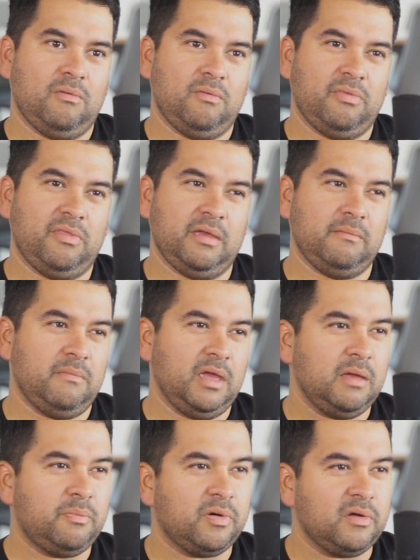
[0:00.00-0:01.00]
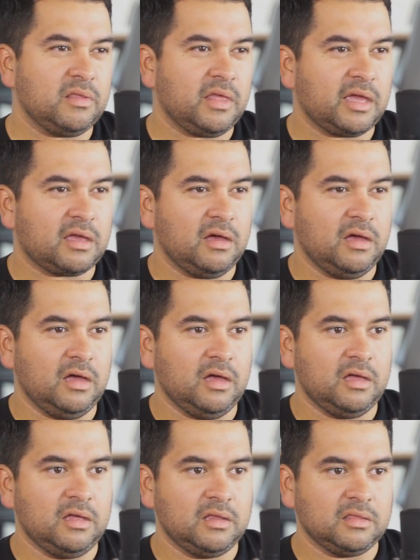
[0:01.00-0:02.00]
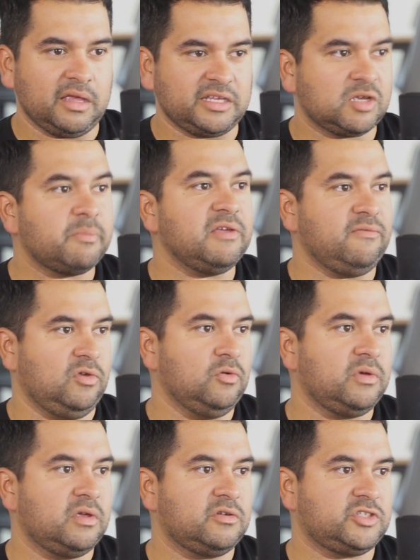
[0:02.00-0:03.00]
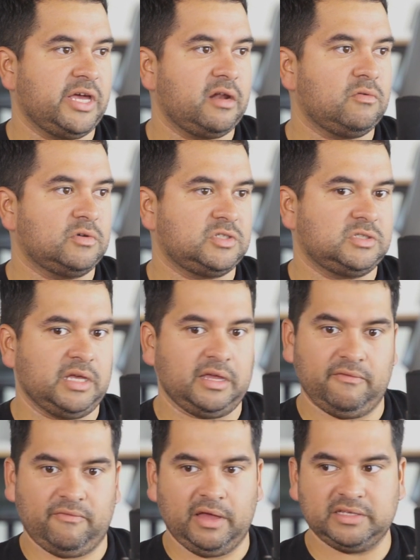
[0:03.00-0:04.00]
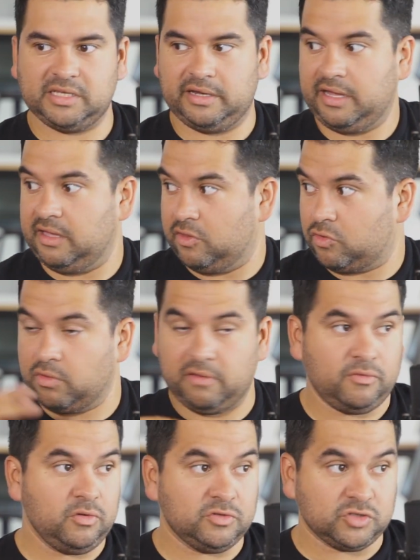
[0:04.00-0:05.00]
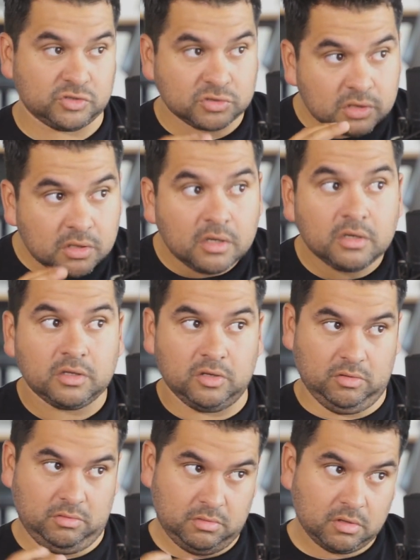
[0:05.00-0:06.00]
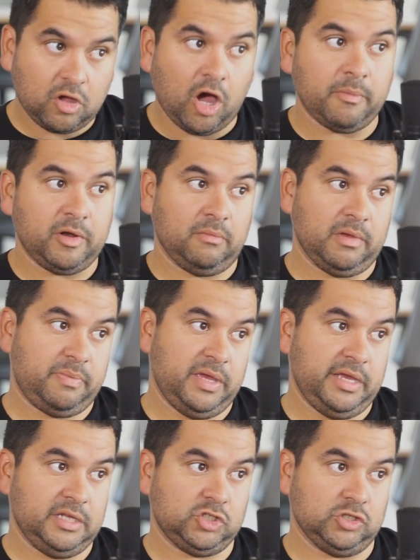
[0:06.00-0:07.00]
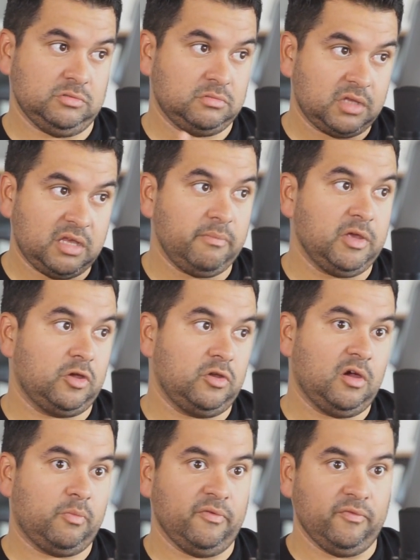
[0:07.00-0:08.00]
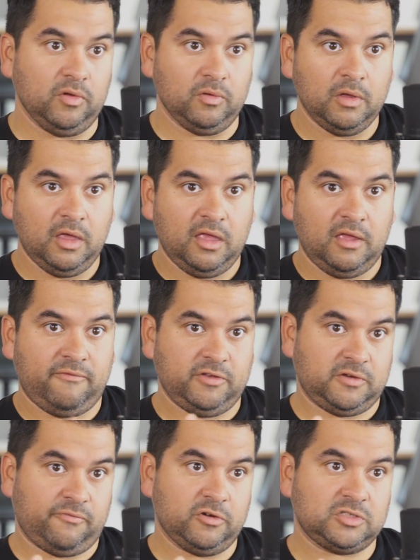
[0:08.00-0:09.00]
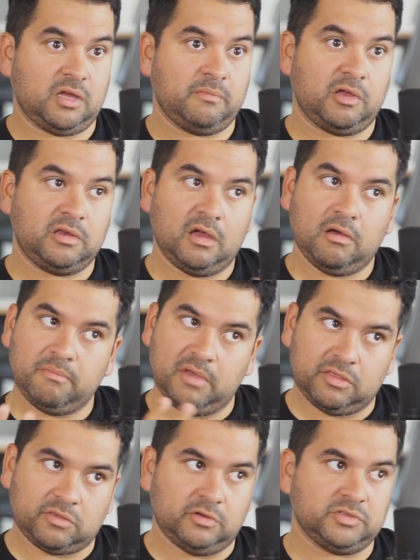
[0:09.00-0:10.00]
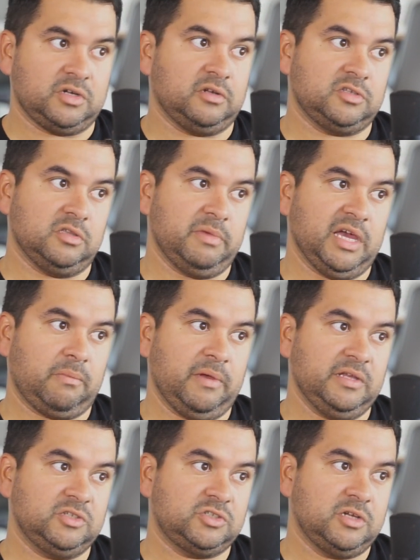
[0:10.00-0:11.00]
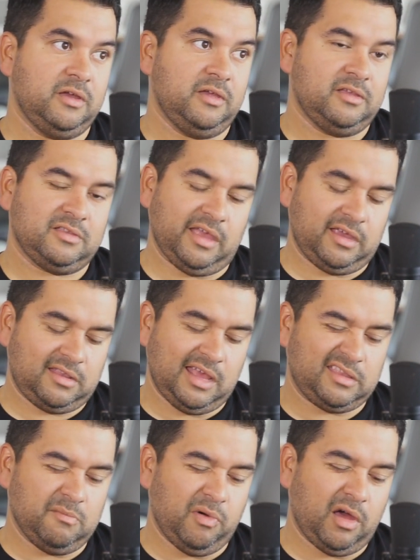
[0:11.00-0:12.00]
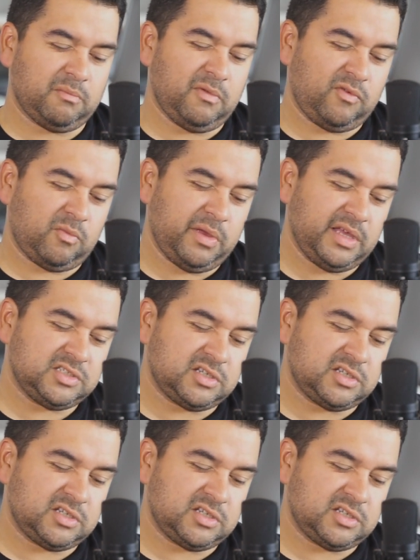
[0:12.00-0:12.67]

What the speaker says: they may put like somebody viewing your channel, where it's just like, if I said, hey, the three of you just comment on my page and give me a good Yelp review. If it's your first time on Yelp, it throws it onto the back page. Like at the bottom of your page, it